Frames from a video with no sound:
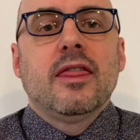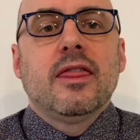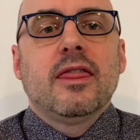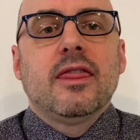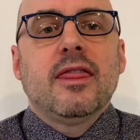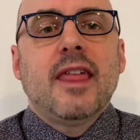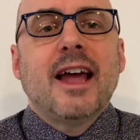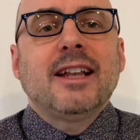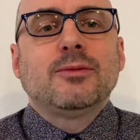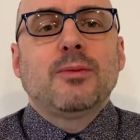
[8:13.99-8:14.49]

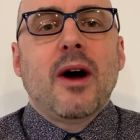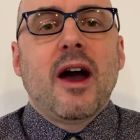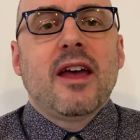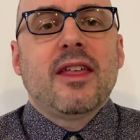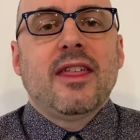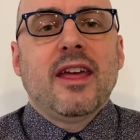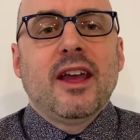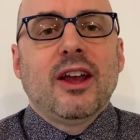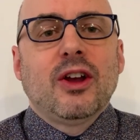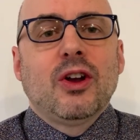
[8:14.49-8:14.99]
That's why I
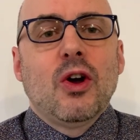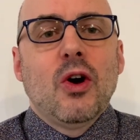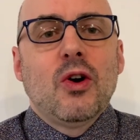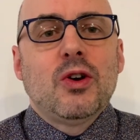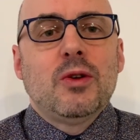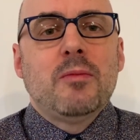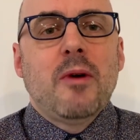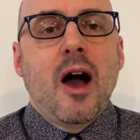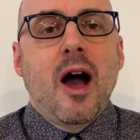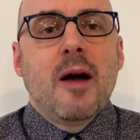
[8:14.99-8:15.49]
think
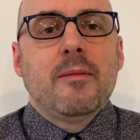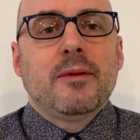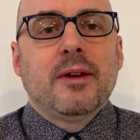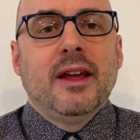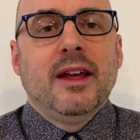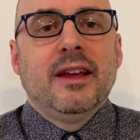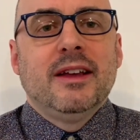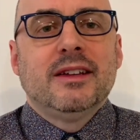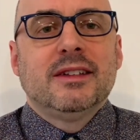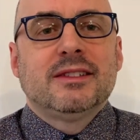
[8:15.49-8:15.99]
Godubap
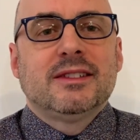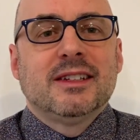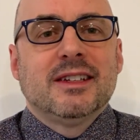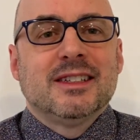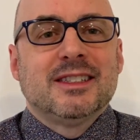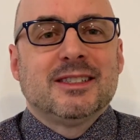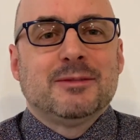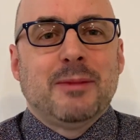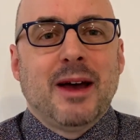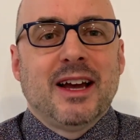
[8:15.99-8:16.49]
is
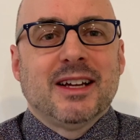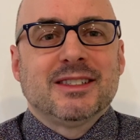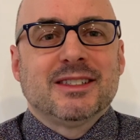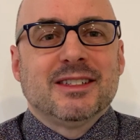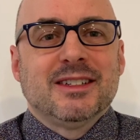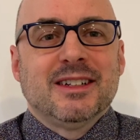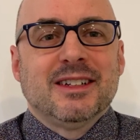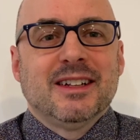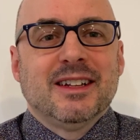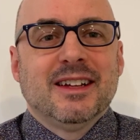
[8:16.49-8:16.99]

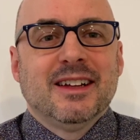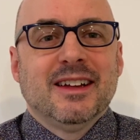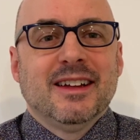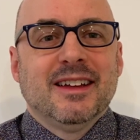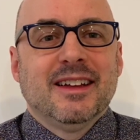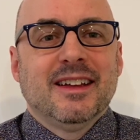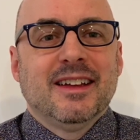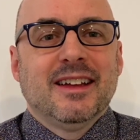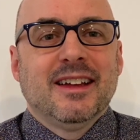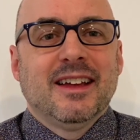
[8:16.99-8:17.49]
special.
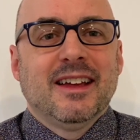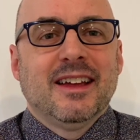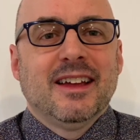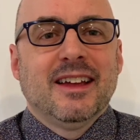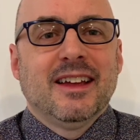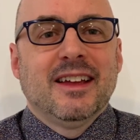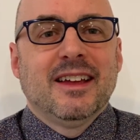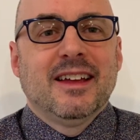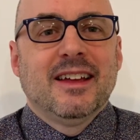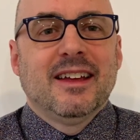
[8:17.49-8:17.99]

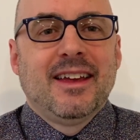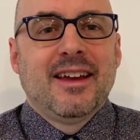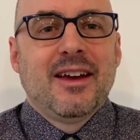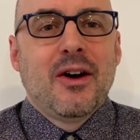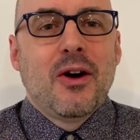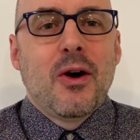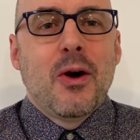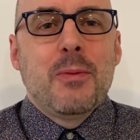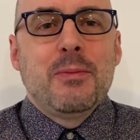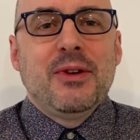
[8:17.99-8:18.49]

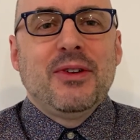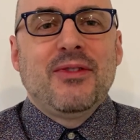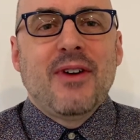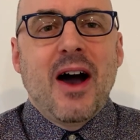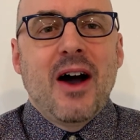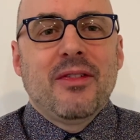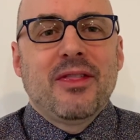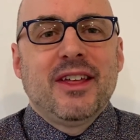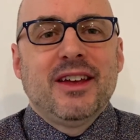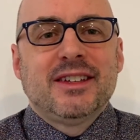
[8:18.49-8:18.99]
Hope you
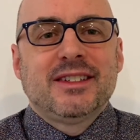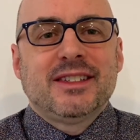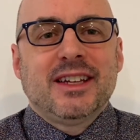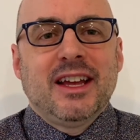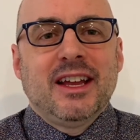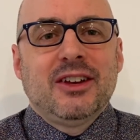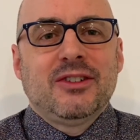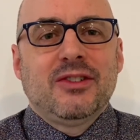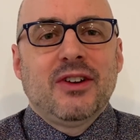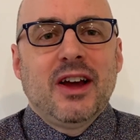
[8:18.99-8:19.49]
found this
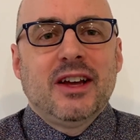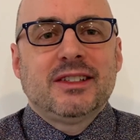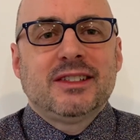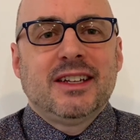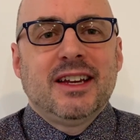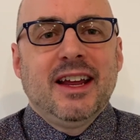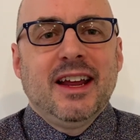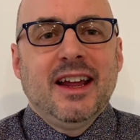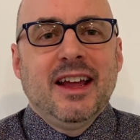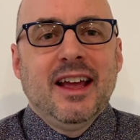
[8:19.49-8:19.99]

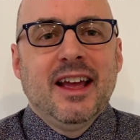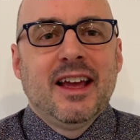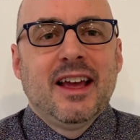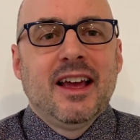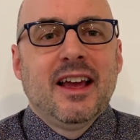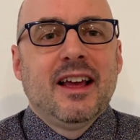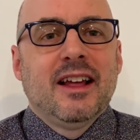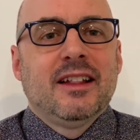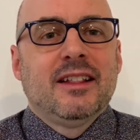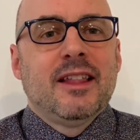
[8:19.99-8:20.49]
interesting.
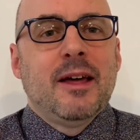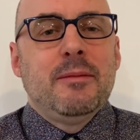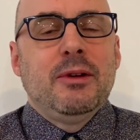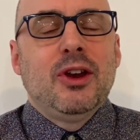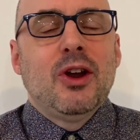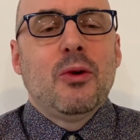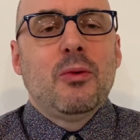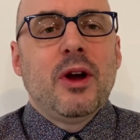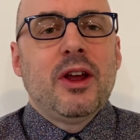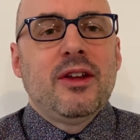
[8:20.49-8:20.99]
Let me
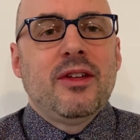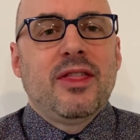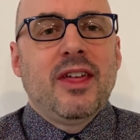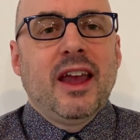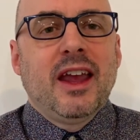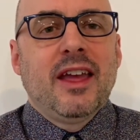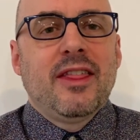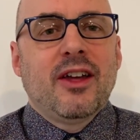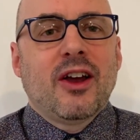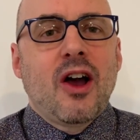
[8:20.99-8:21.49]
know what you
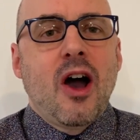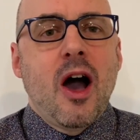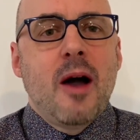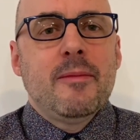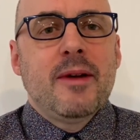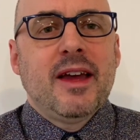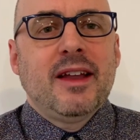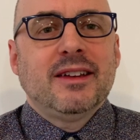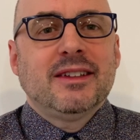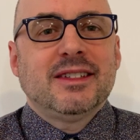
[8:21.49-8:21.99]
think in the
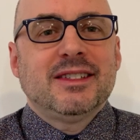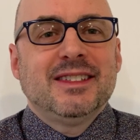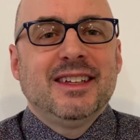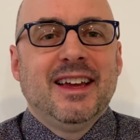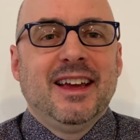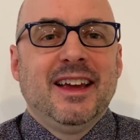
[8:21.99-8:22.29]
comments.